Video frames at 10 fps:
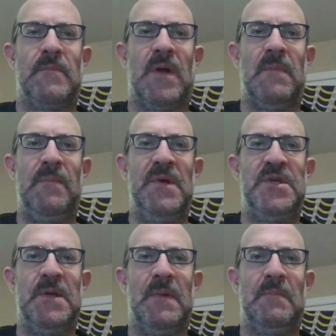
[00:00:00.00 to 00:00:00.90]
Brought my
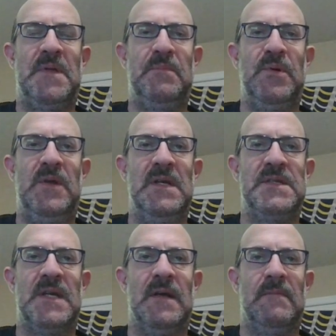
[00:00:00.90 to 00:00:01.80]
bishop up to boot
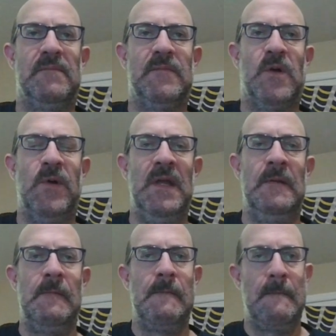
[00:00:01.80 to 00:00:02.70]
his queen.